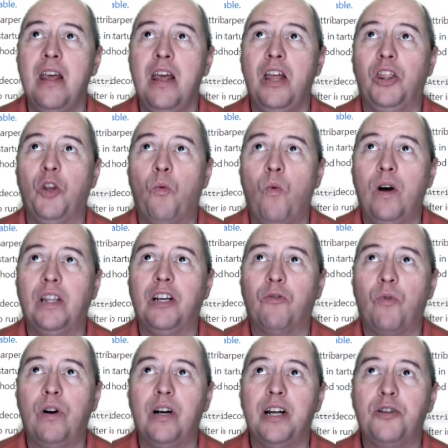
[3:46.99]
The one that
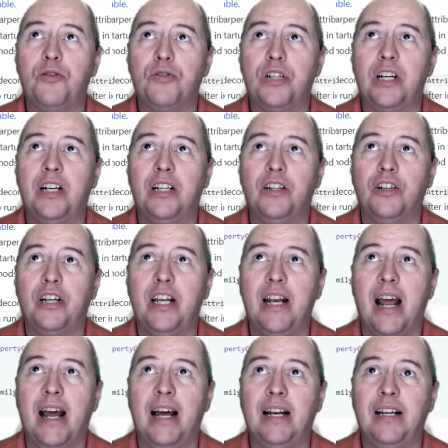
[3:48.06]
we're interested in looking
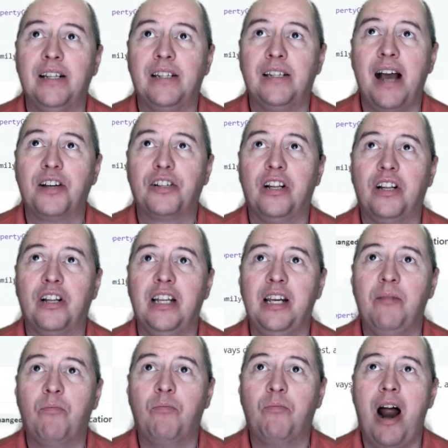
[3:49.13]
at is actually the
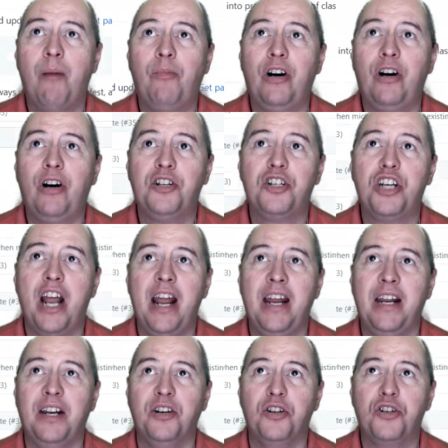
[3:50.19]

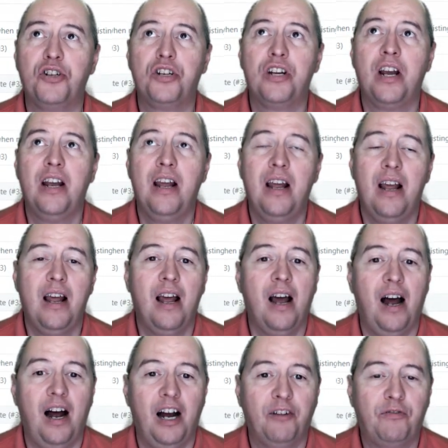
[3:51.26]
PropertyChanged
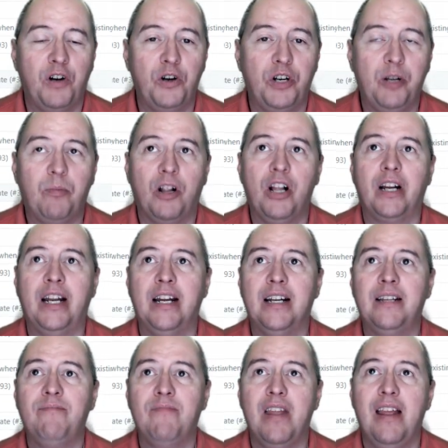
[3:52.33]
Fody
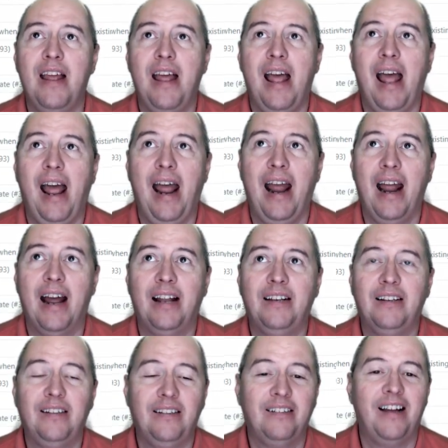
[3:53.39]
plugin,
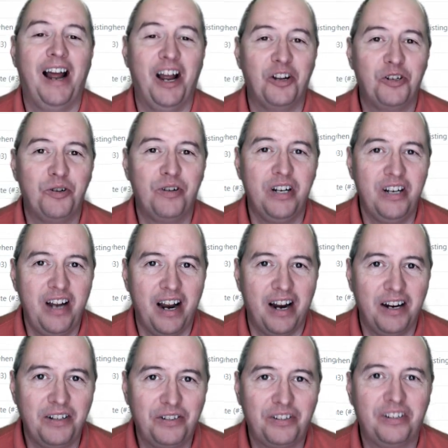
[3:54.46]
and as you can
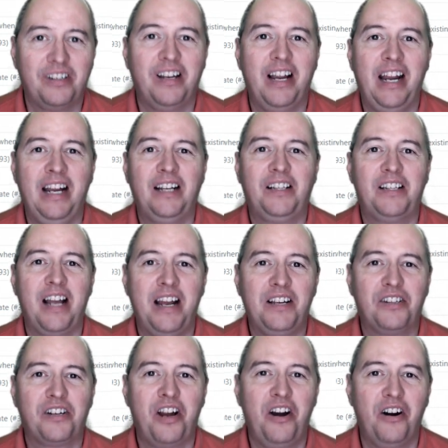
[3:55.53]
guess, it
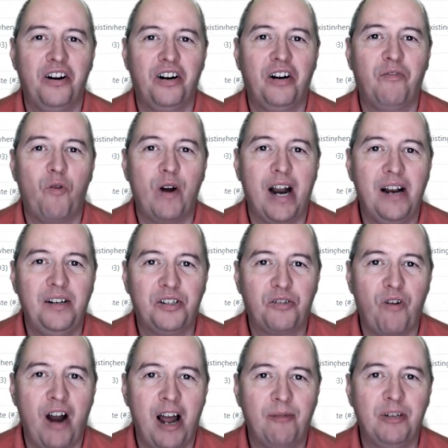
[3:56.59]
takes care of what I
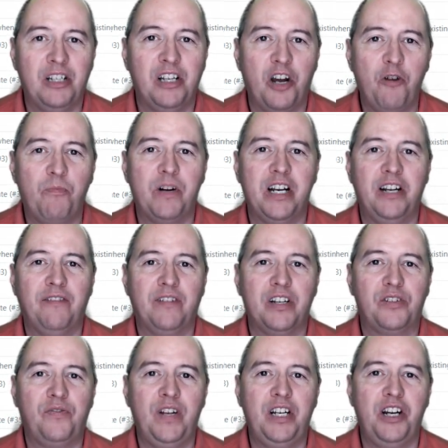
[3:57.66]
described in the opening of this
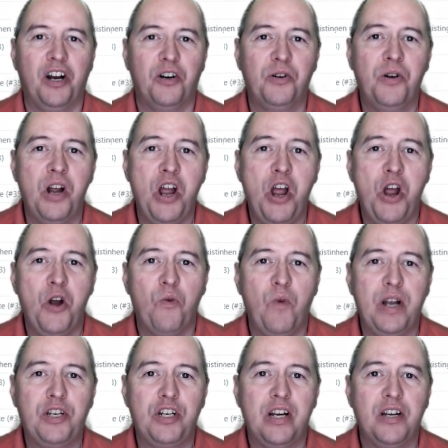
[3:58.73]
video,
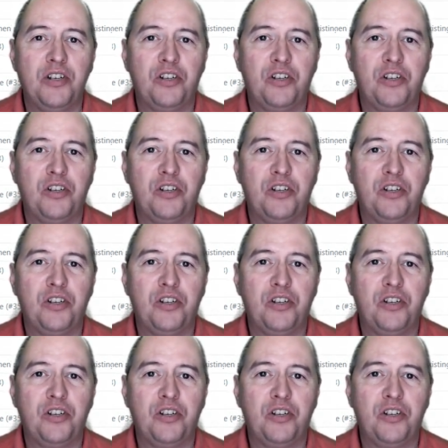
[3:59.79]
which is